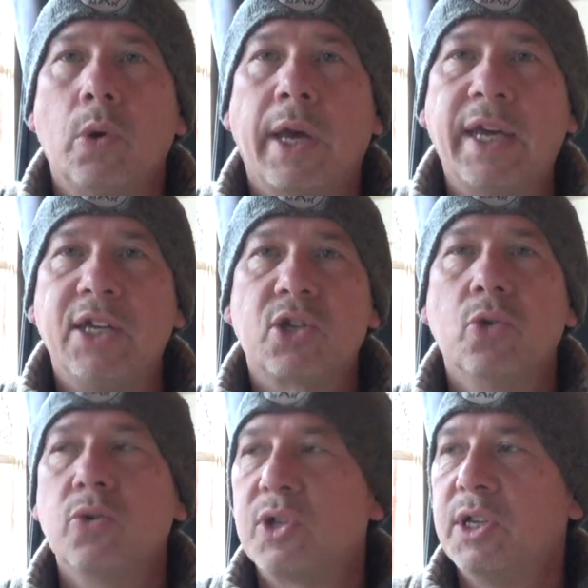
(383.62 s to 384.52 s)
heat
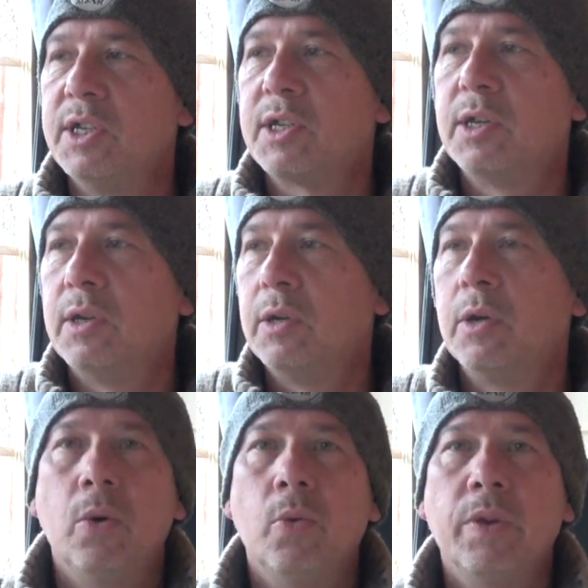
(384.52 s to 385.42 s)
sources
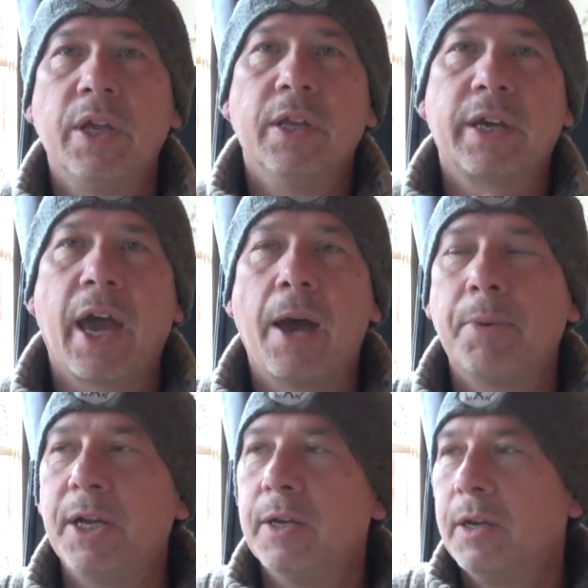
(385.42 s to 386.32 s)
within the
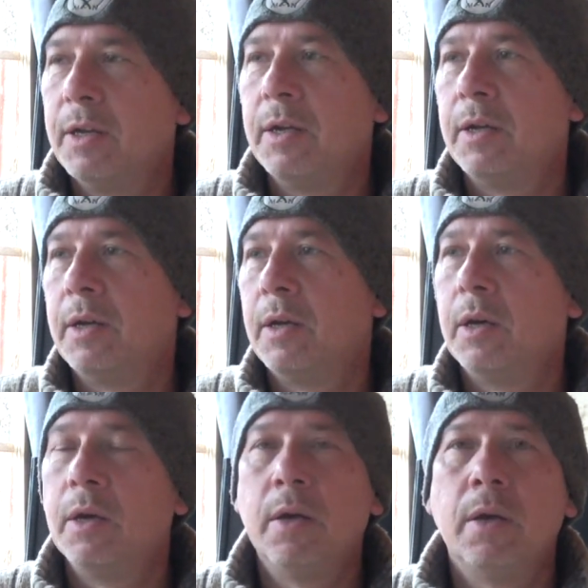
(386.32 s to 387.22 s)
cabin,
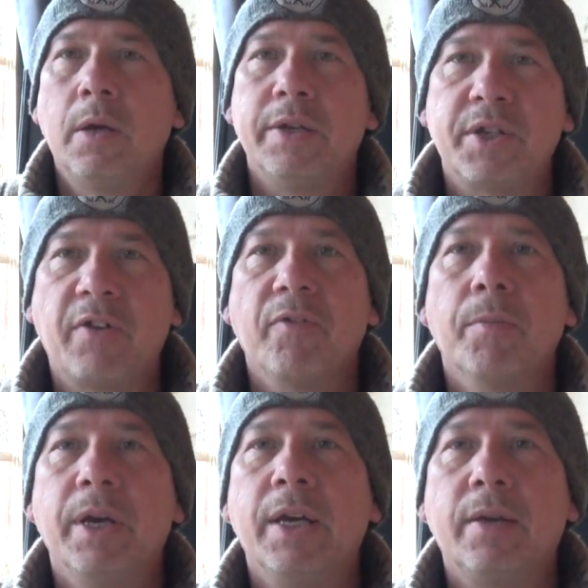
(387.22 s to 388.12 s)
it's given
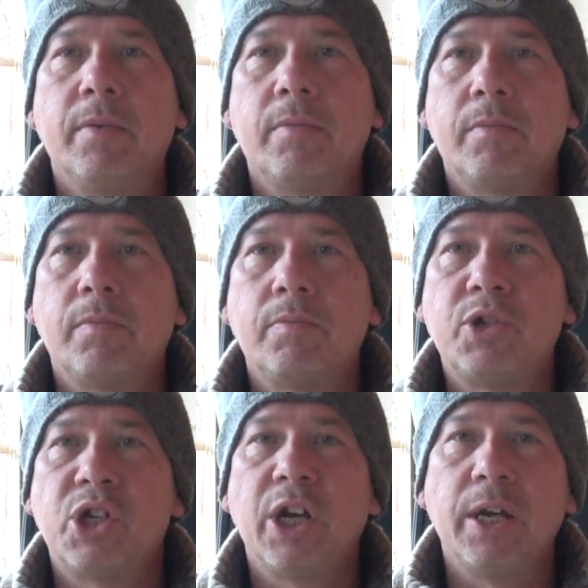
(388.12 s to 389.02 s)
me
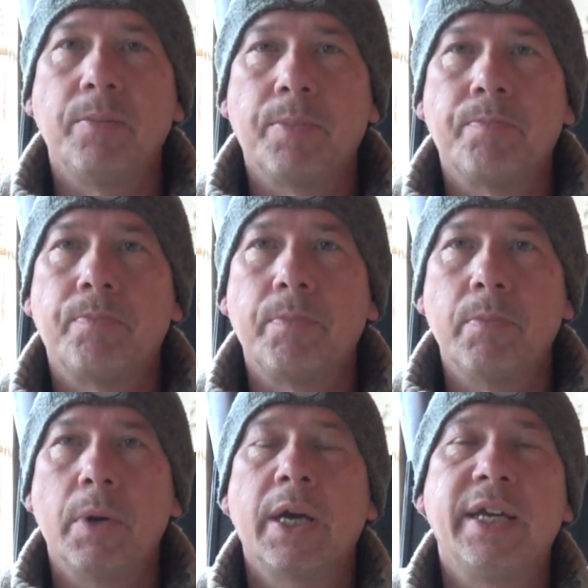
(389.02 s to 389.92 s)
cheap
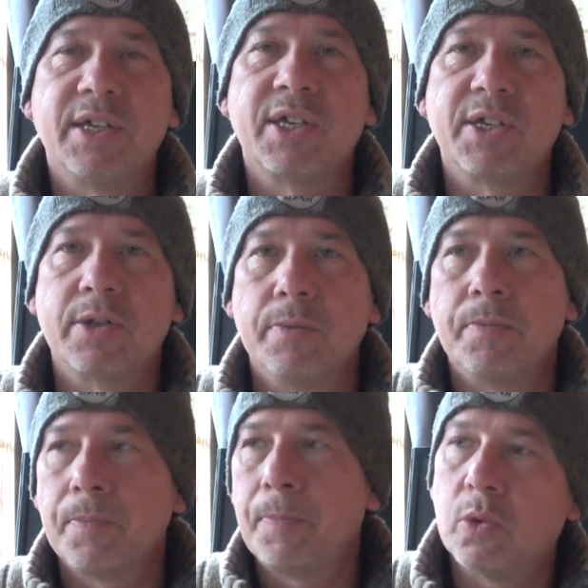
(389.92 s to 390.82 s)
heat system.
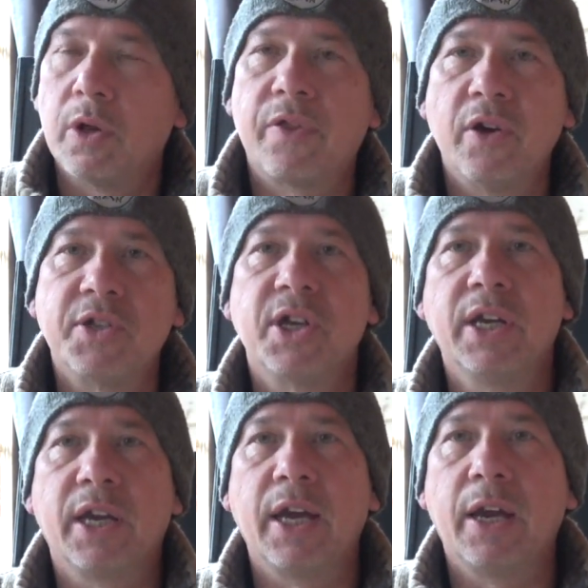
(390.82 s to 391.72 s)
A
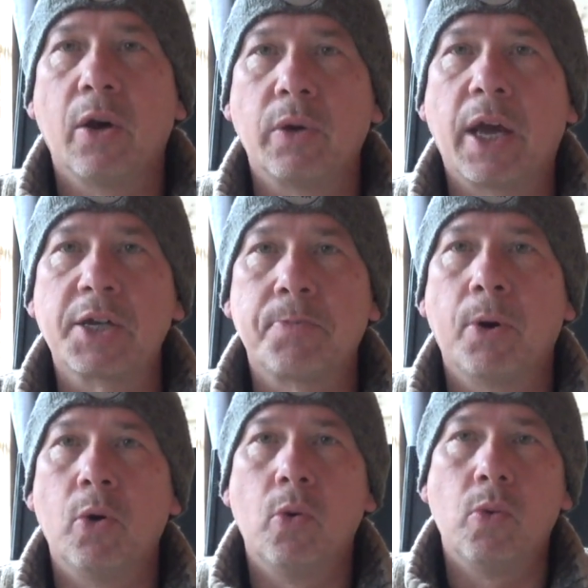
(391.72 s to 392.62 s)
13 kilo gas
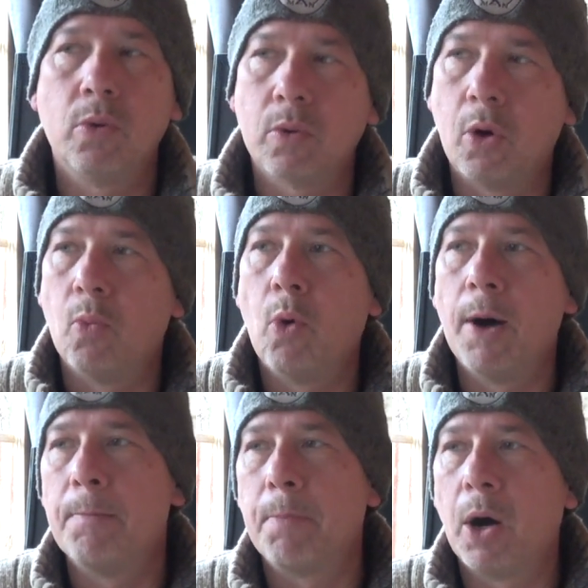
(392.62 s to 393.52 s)
bottle on
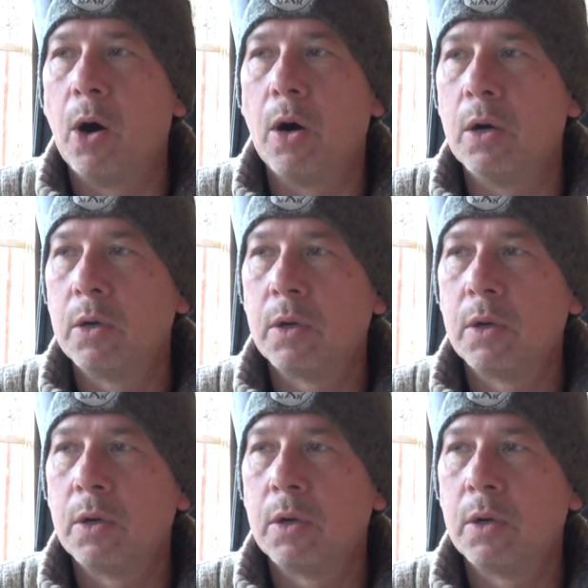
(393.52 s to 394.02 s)
one bar,